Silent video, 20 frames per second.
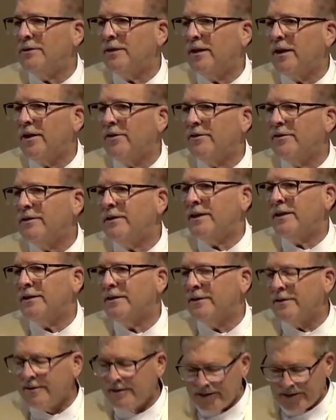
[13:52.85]
and our
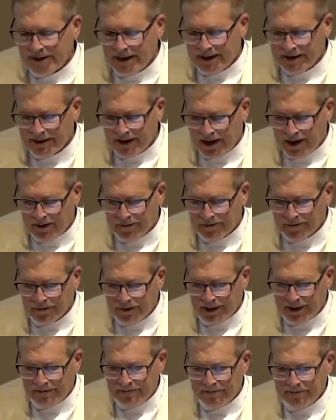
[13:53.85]
sicknesses at
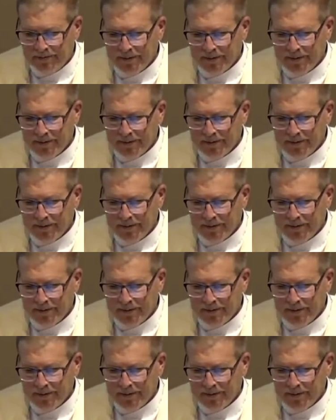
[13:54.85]
Calvary.